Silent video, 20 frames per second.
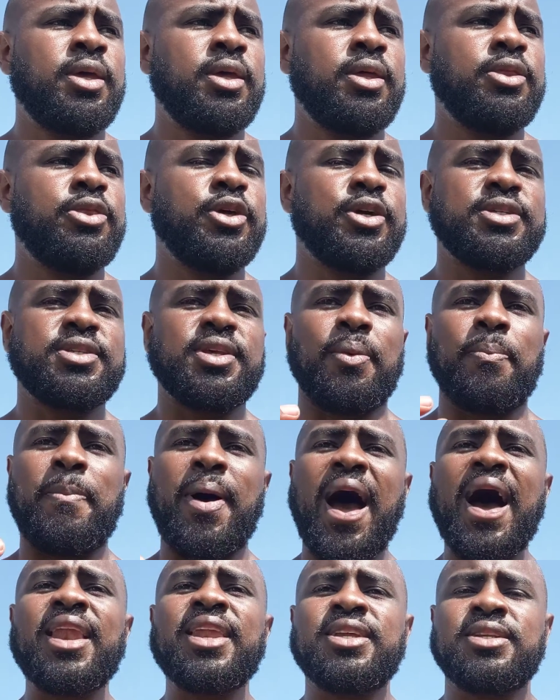there's a
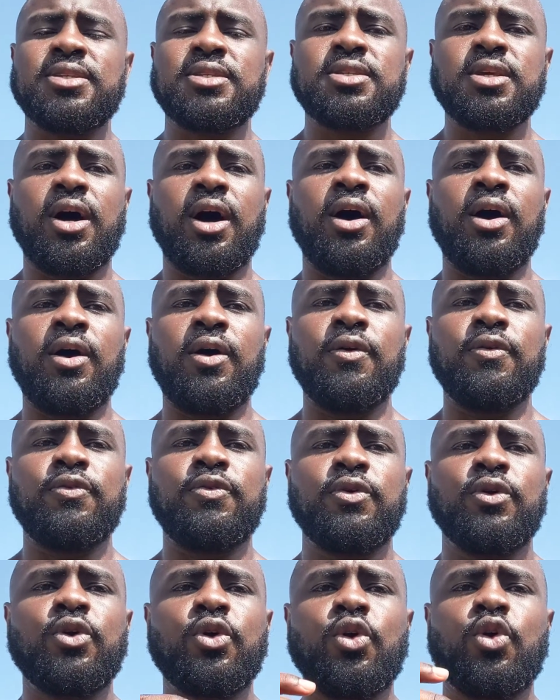balance of
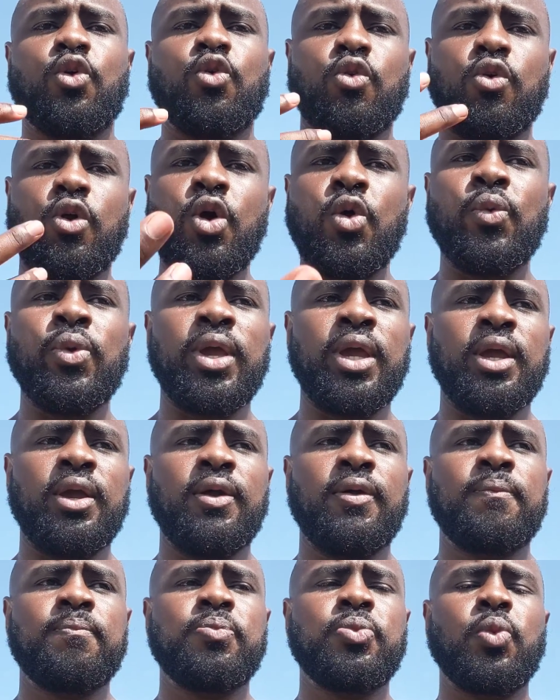growing
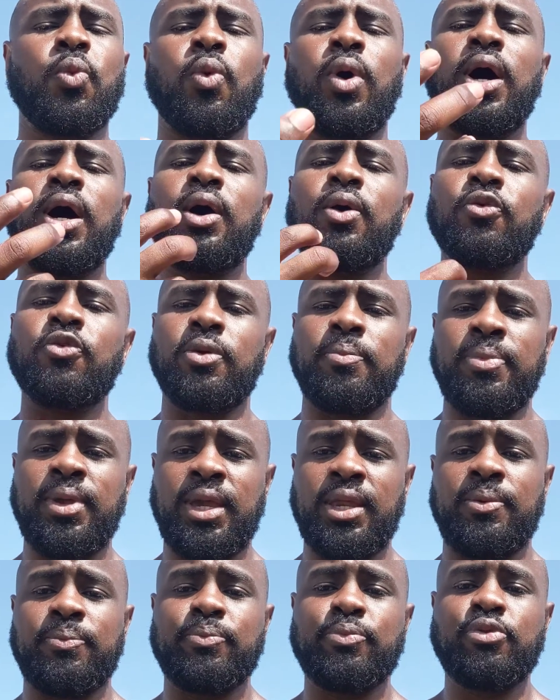while
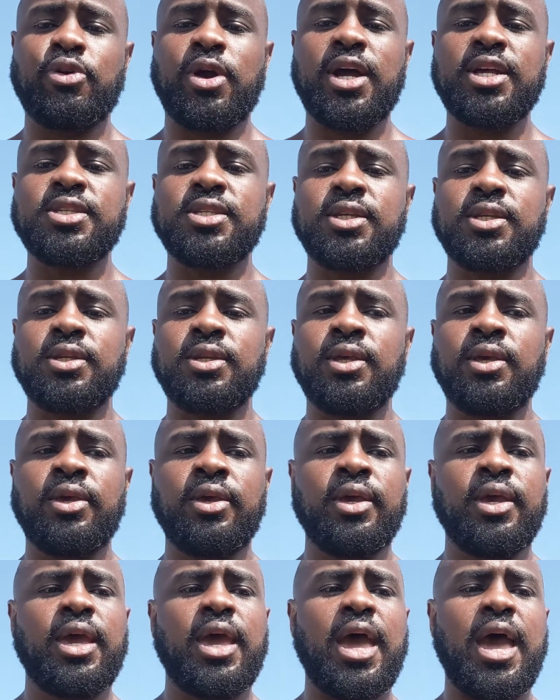remaining present
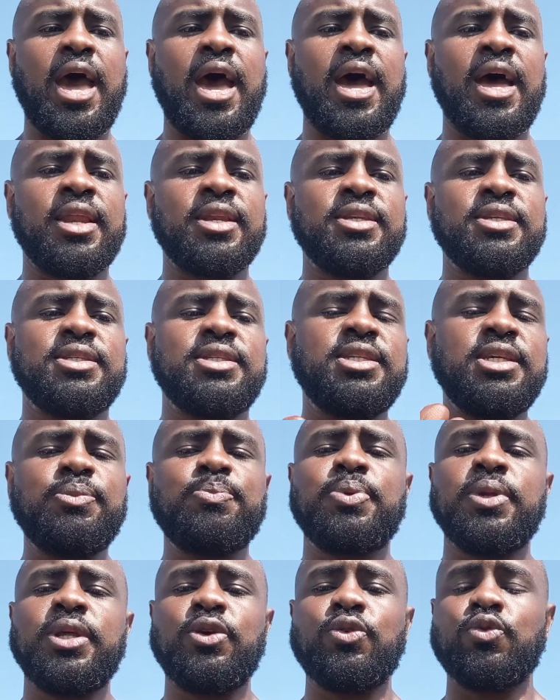and
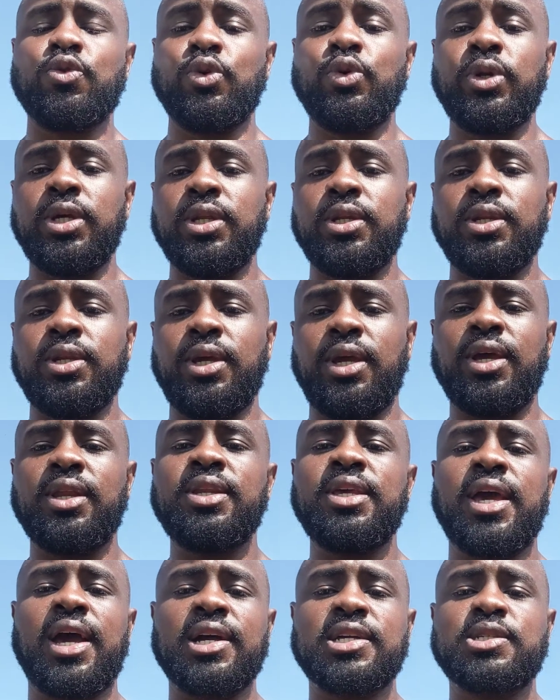deeply rooted in
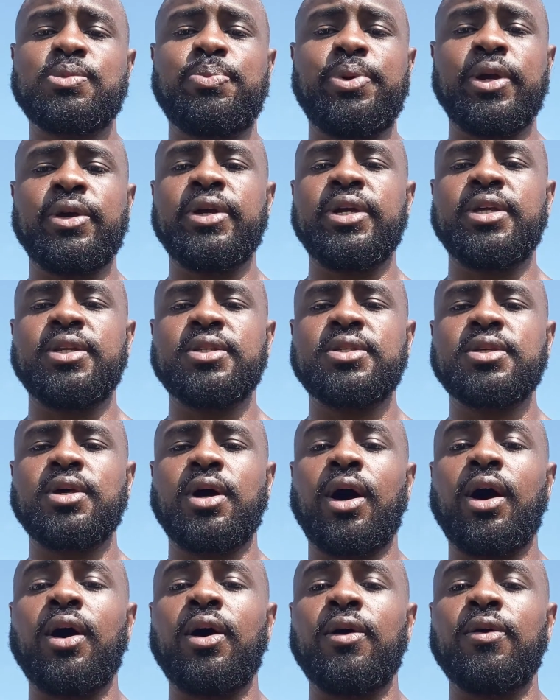the experience
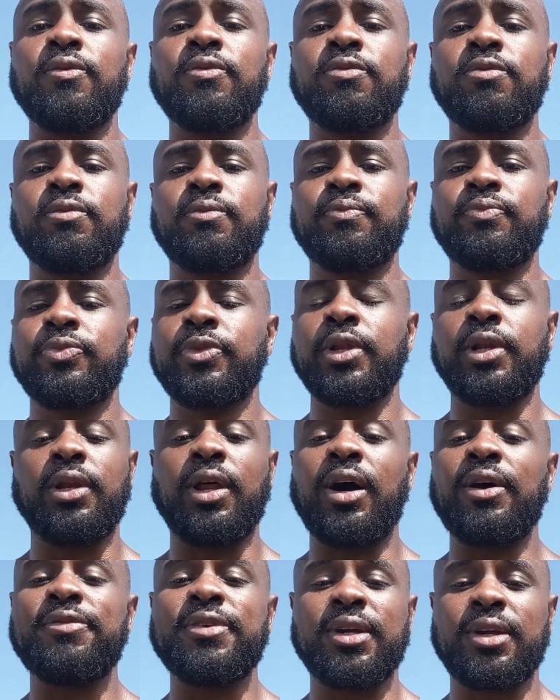of
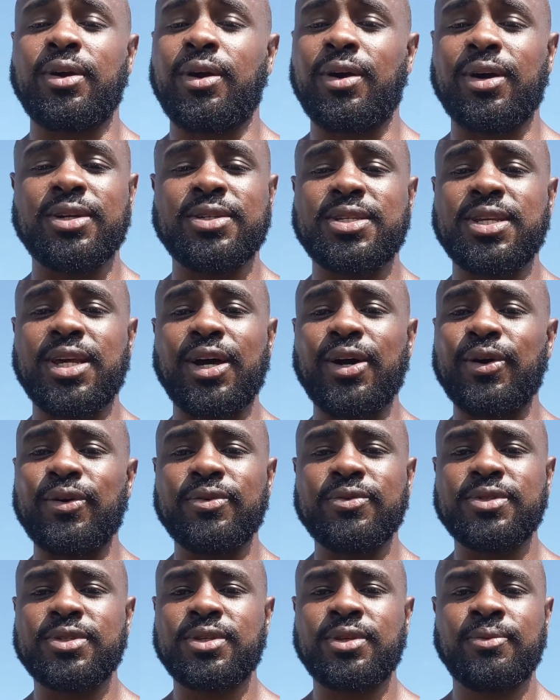loving
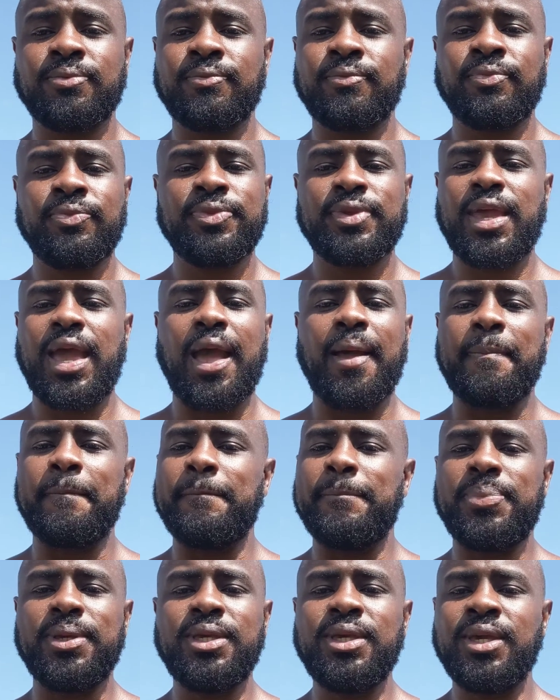ourselves and
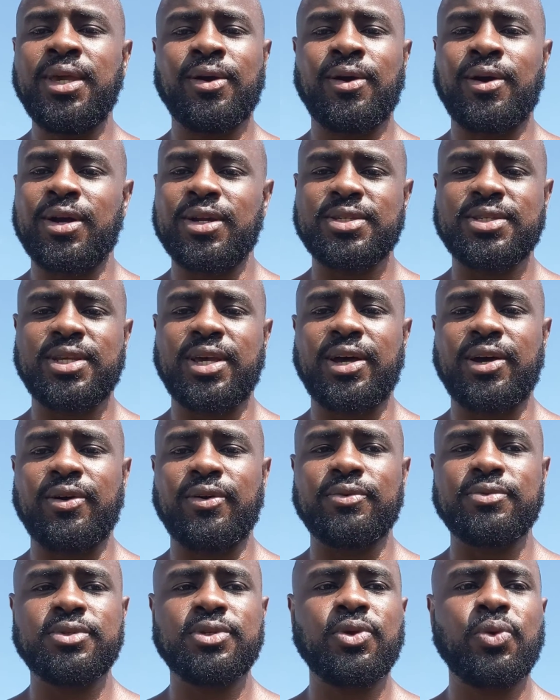being
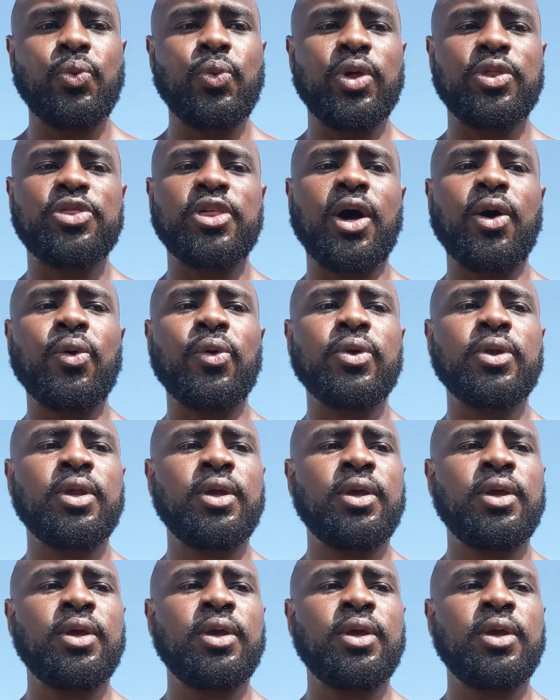ourselves without